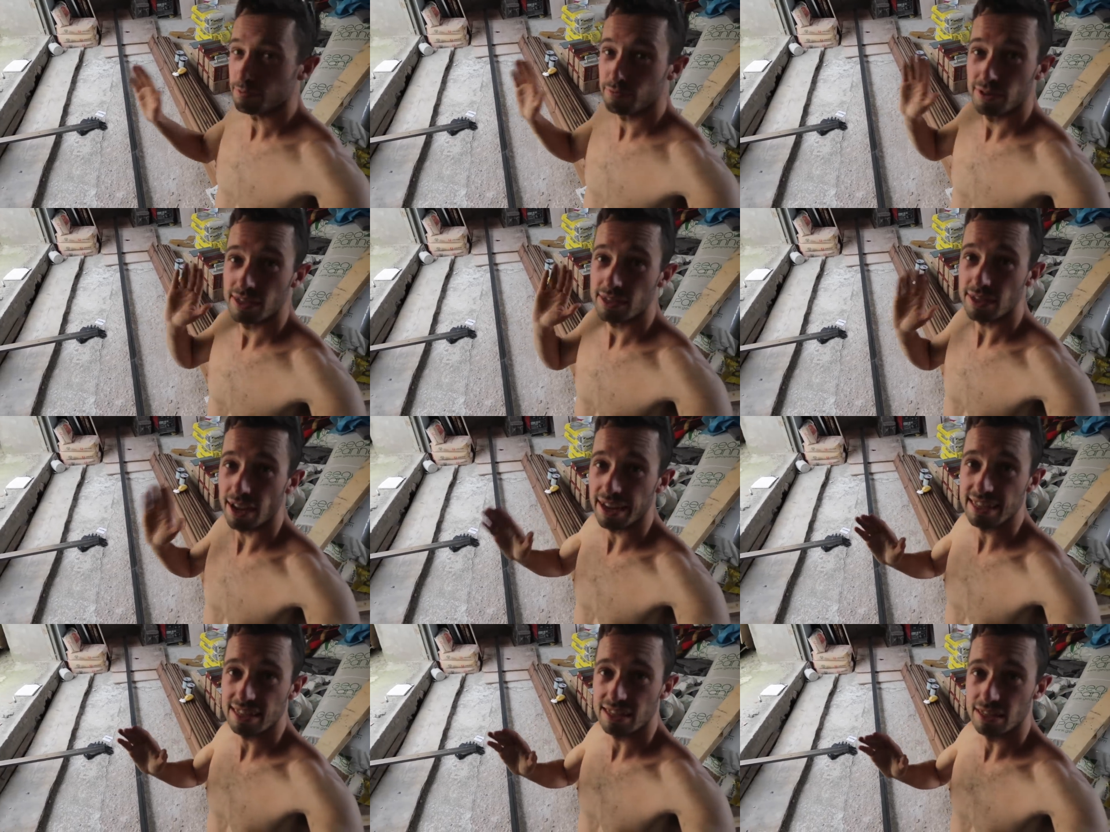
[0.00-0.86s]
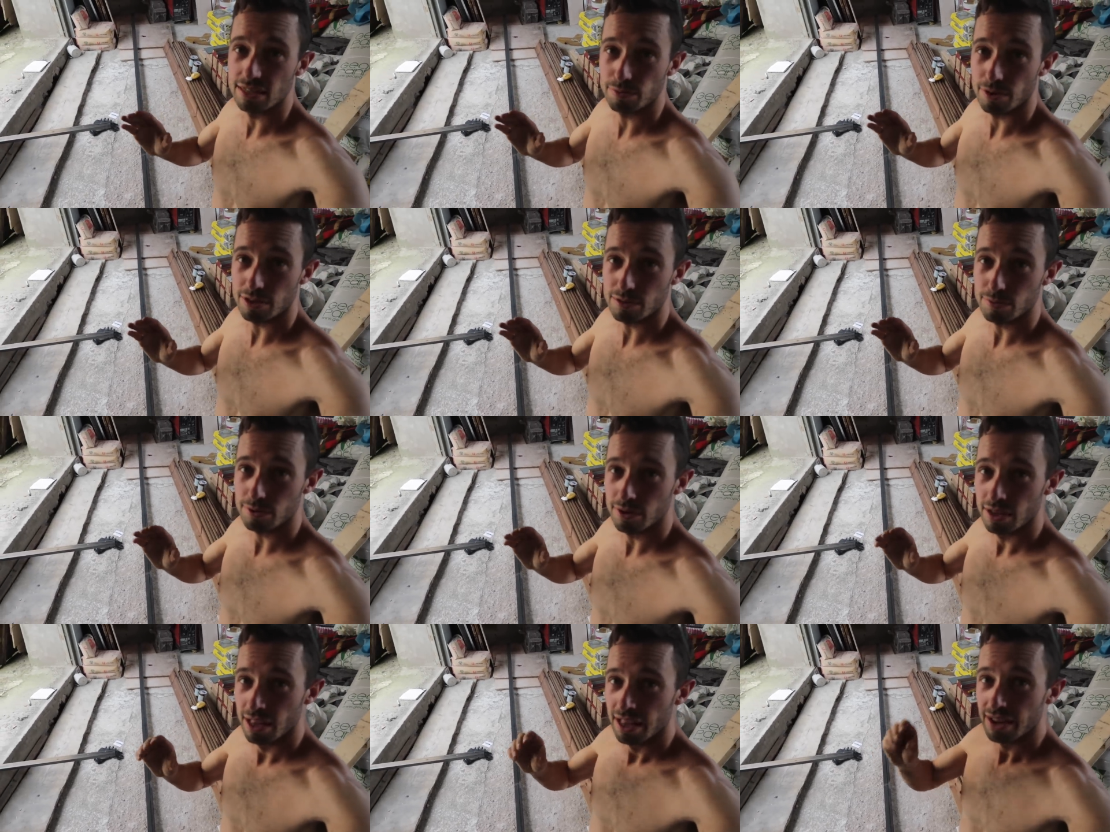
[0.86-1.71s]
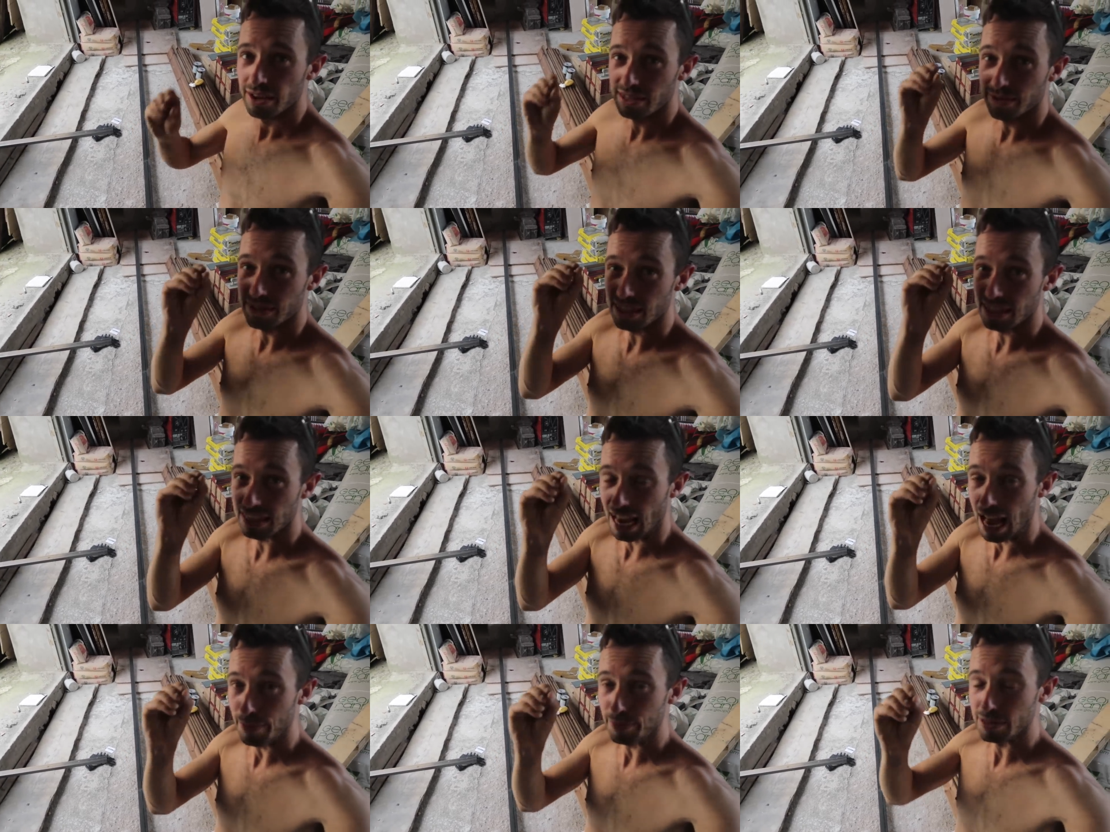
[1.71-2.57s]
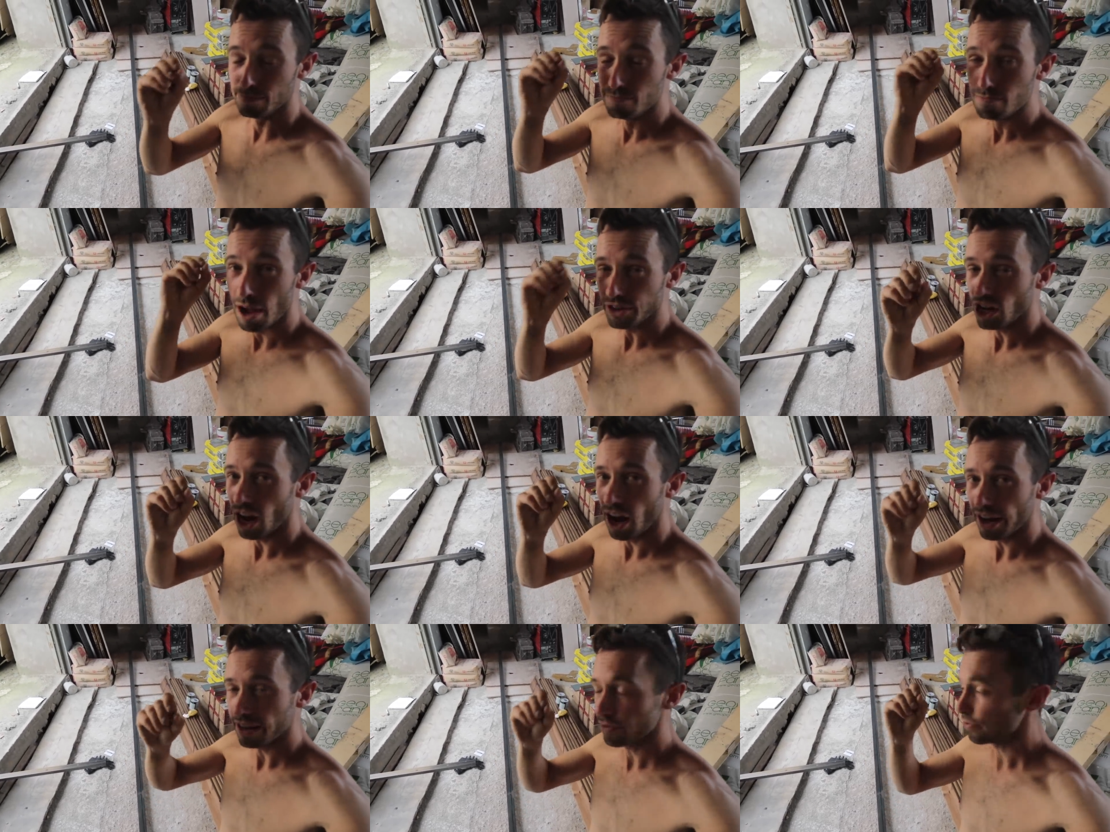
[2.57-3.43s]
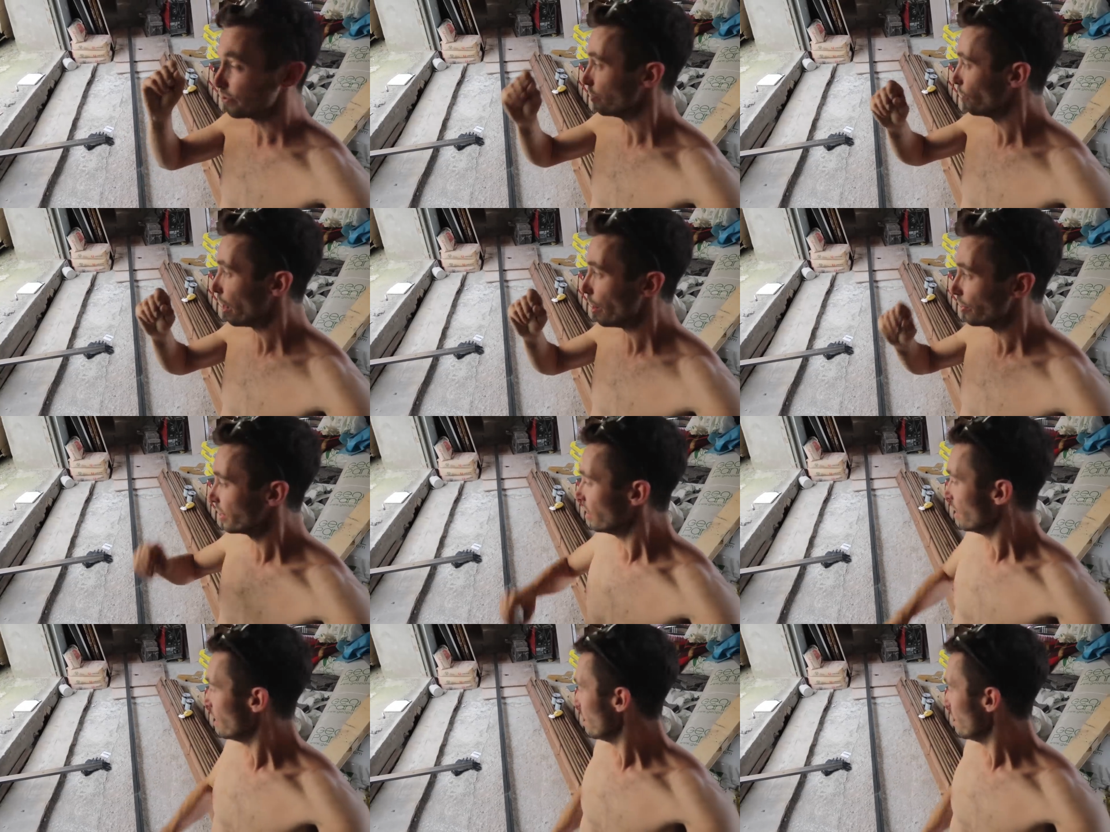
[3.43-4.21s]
as precisely as possible, because if there's a gap, it's much harder for the weld.